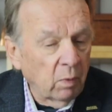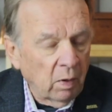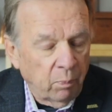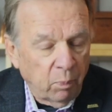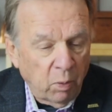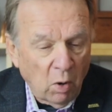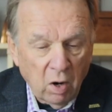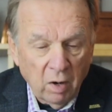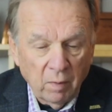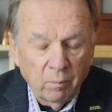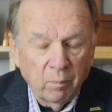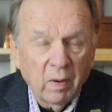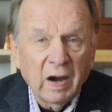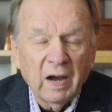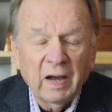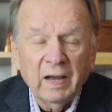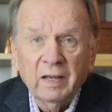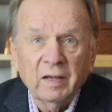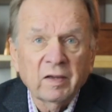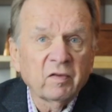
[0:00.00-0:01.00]
upon
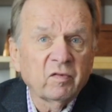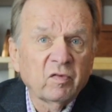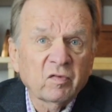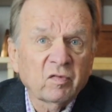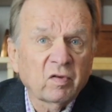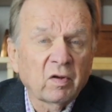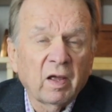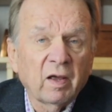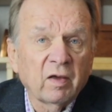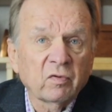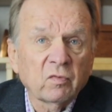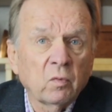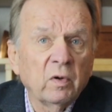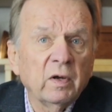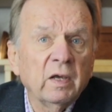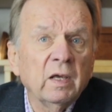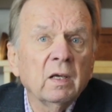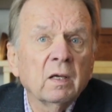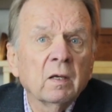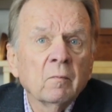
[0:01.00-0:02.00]
buying it just last
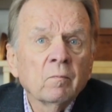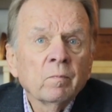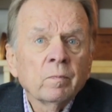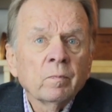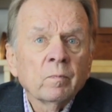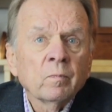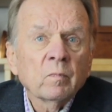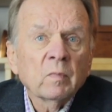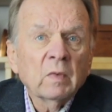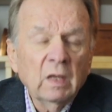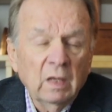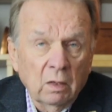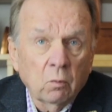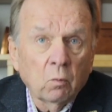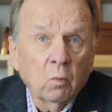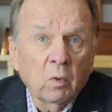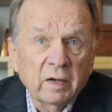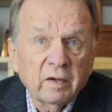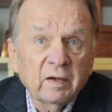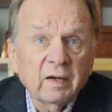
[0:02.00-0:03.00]
week, it
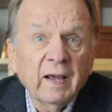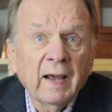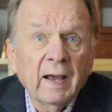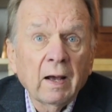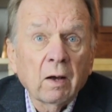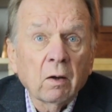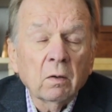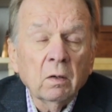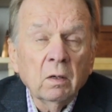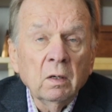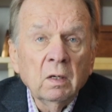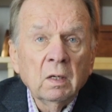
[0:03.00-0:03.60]
went down.